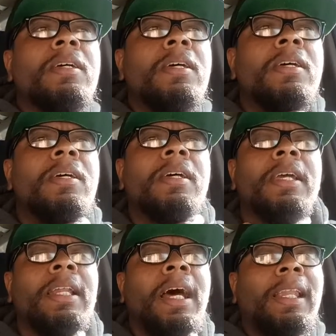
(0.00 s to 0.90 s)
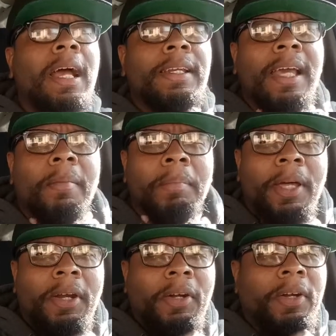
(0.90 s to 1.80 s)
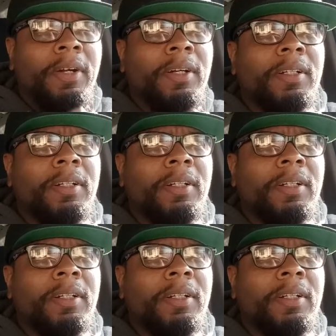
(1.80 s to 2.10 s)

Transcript: and I like that better.